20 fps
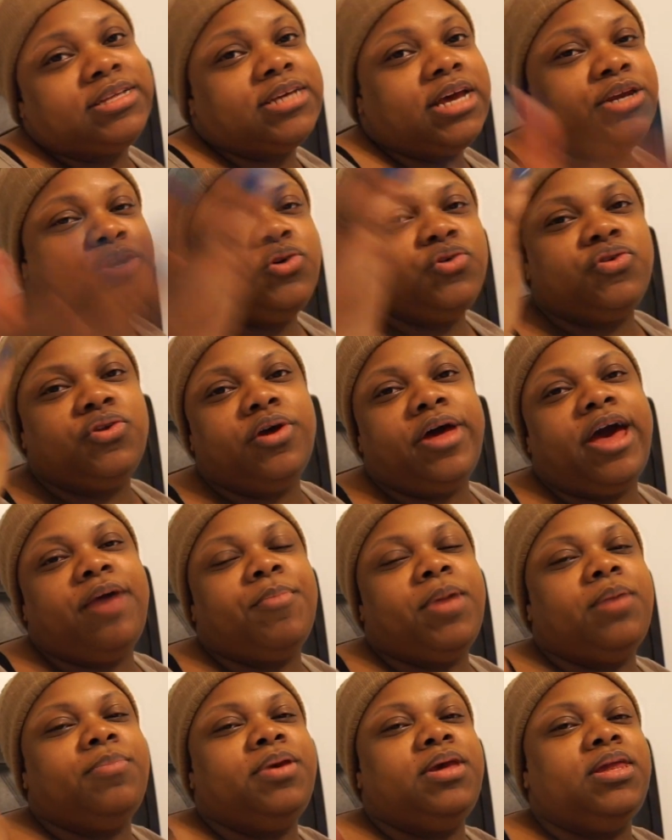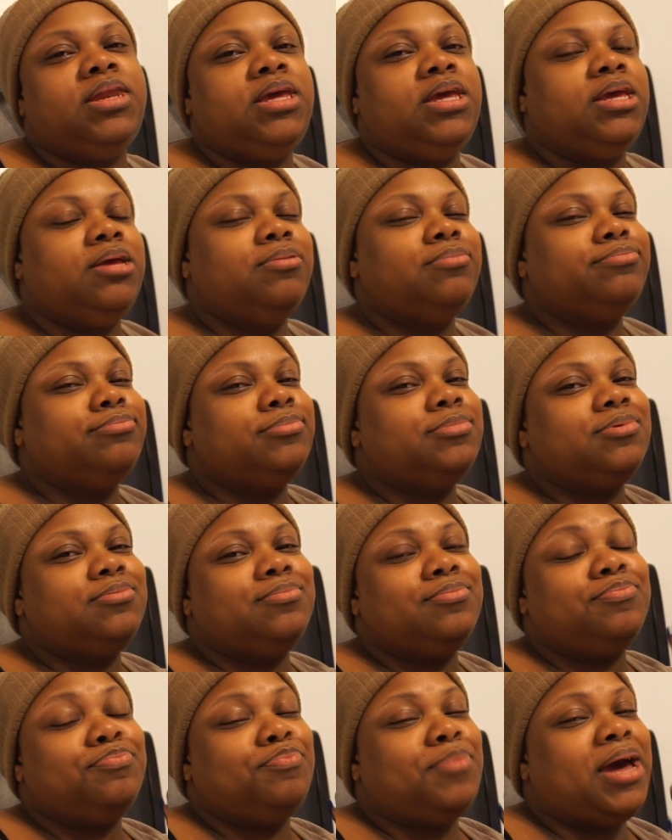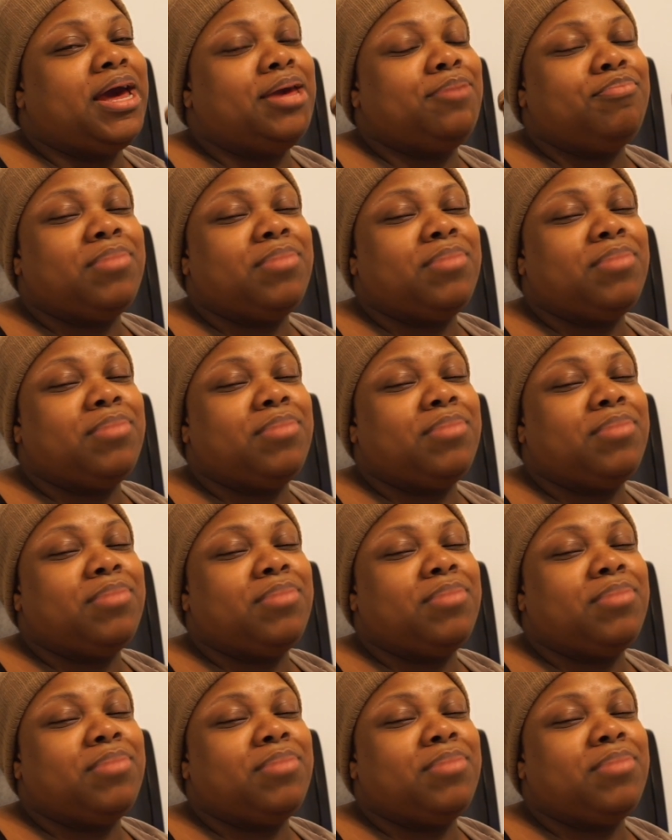I do still have my beanie, my